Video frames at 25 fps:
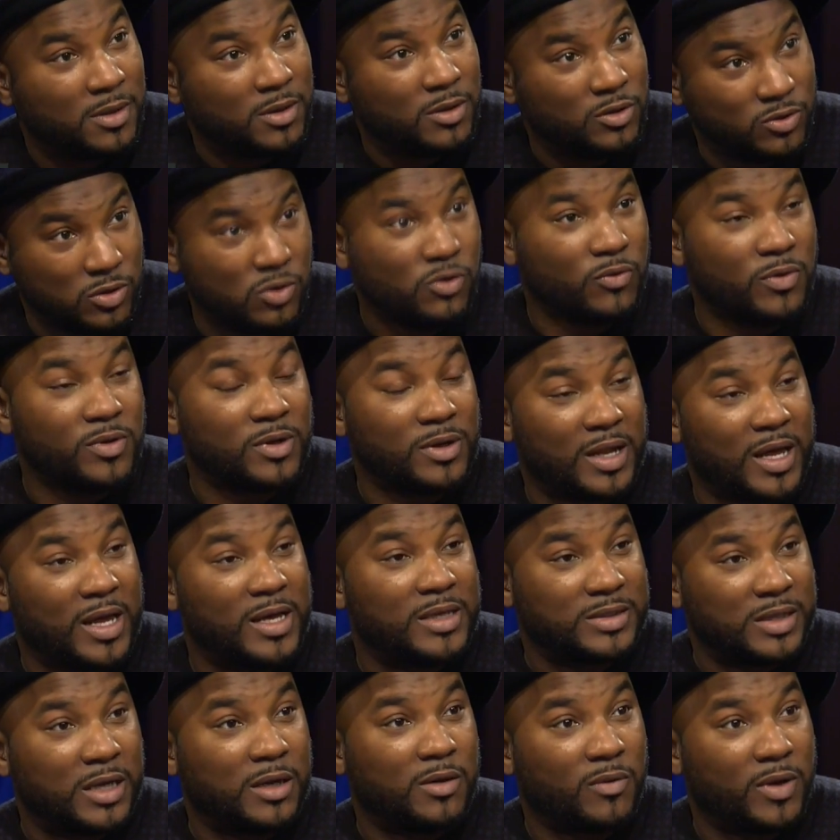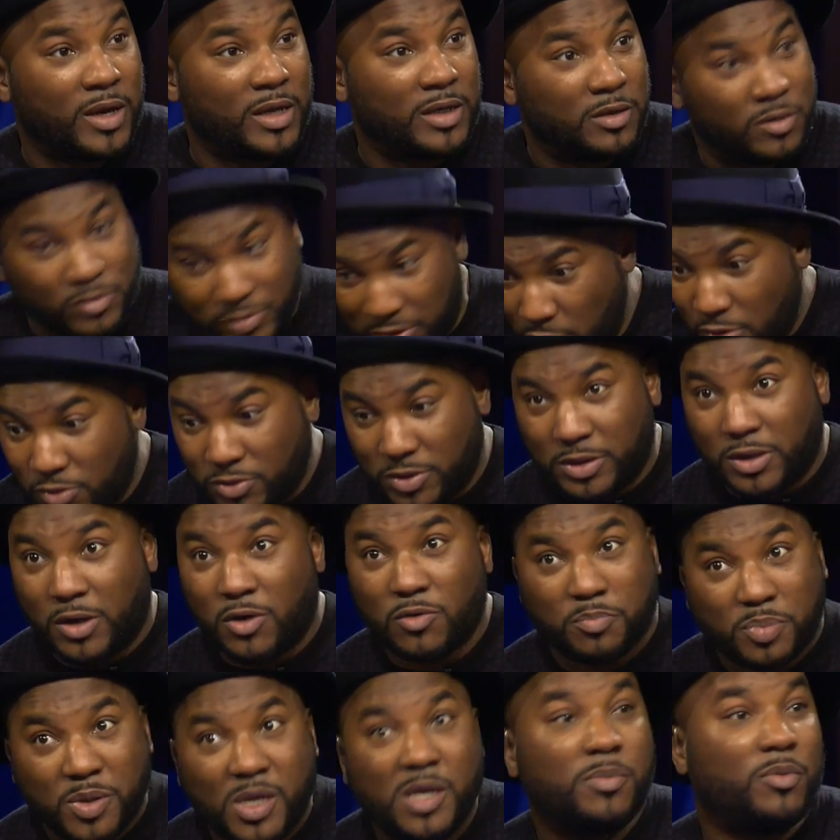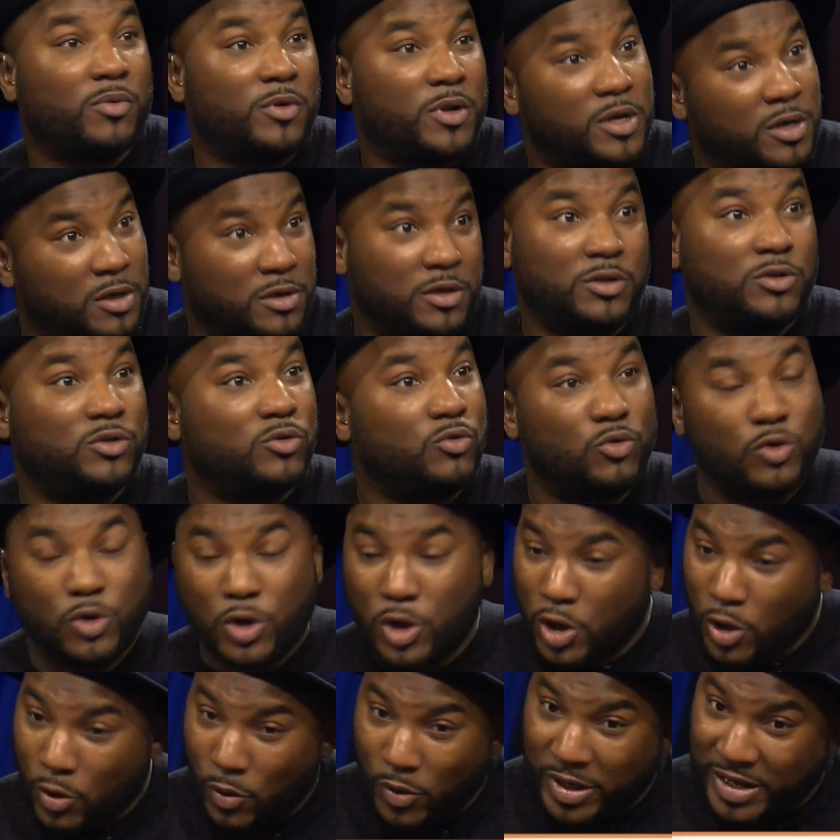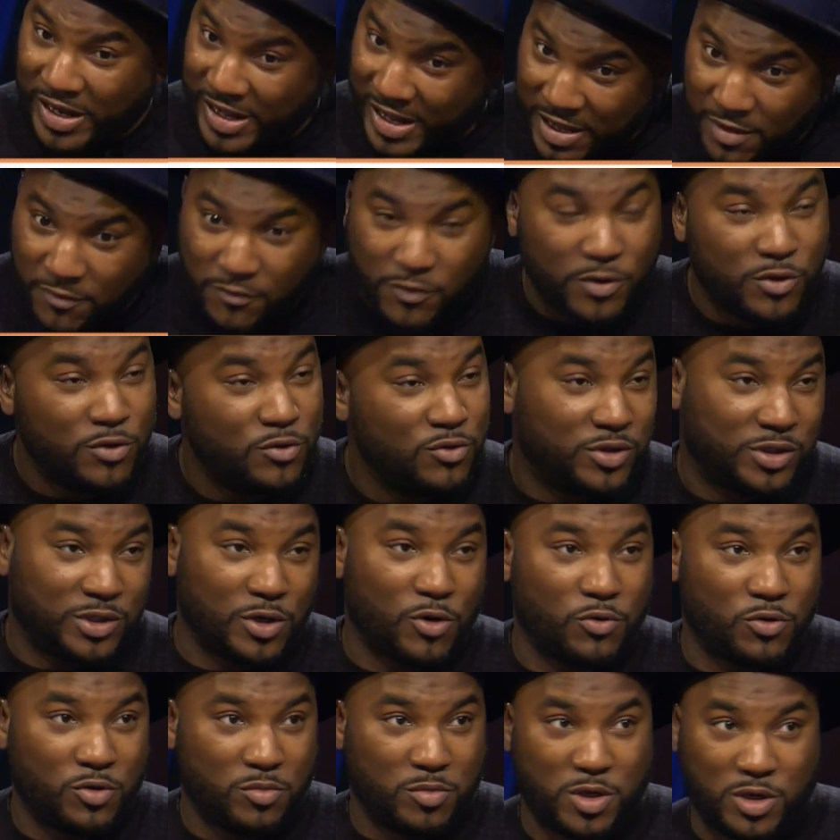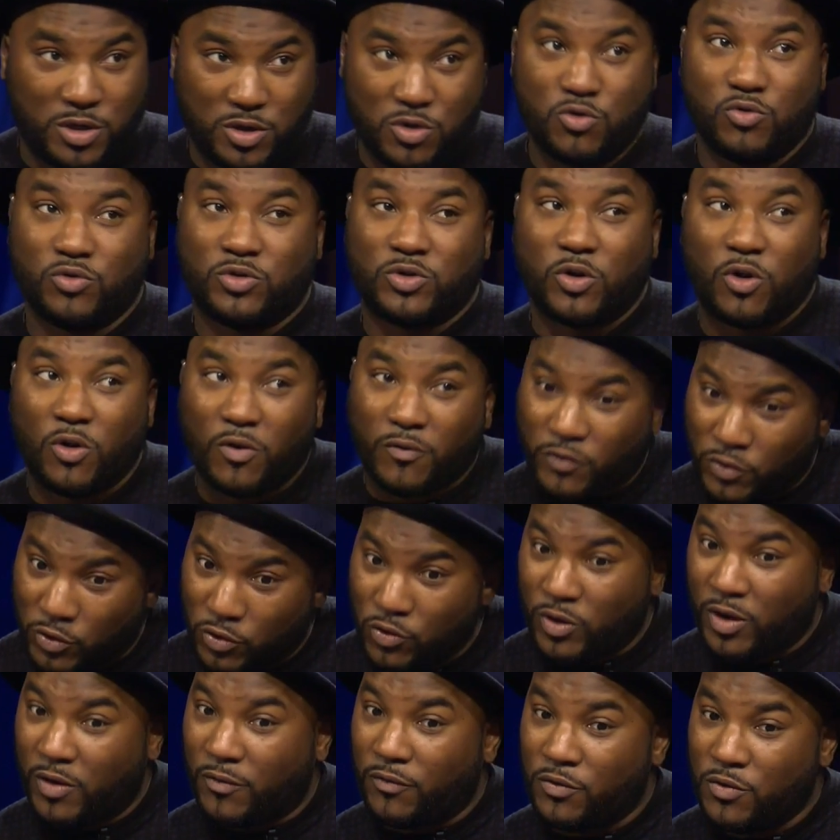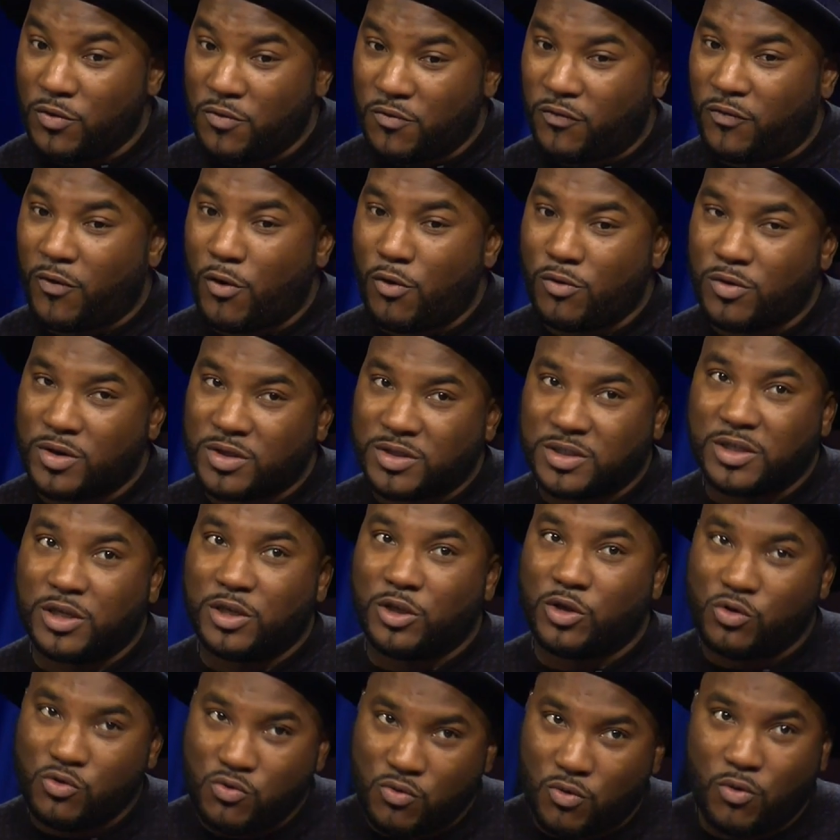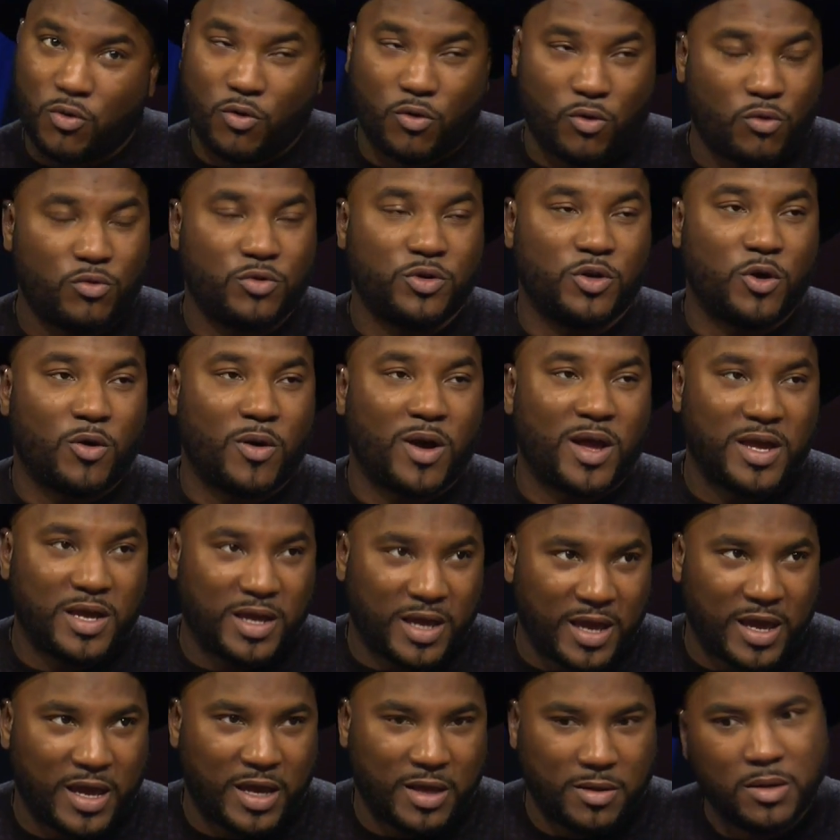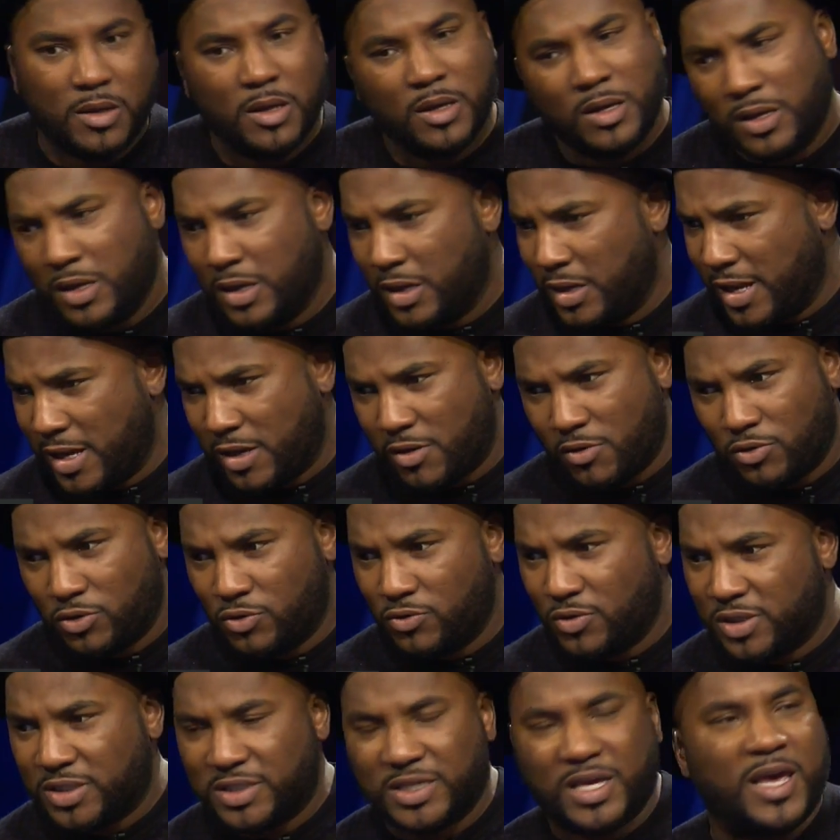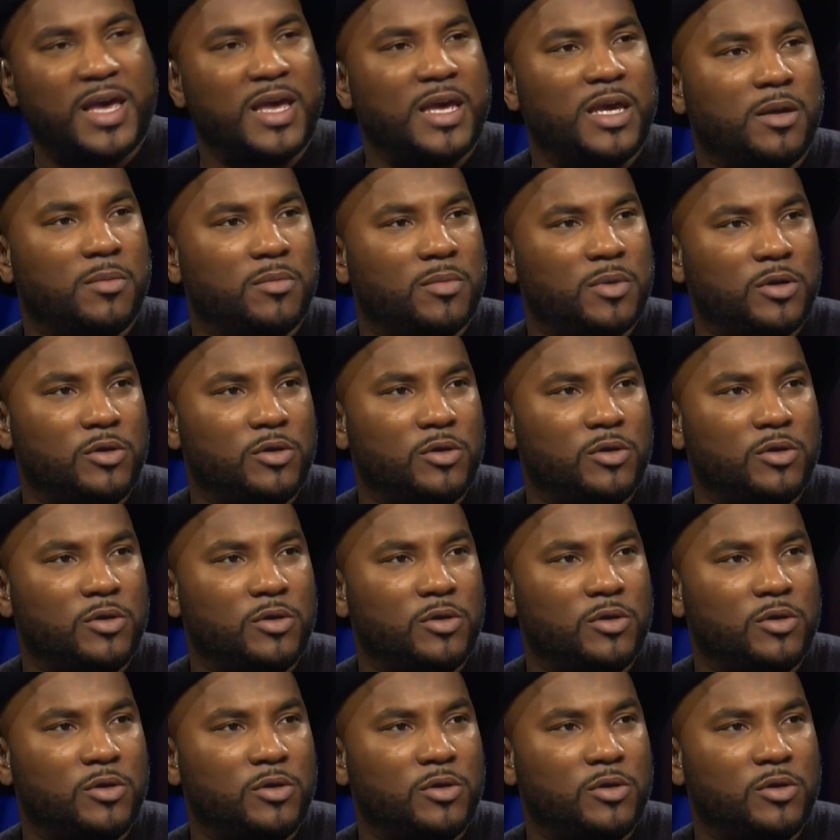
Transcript: You do realize that, right? Those are your people. They're gonna do whatever you show them to do. So if you focus and you on your A game, they're gonna do the same.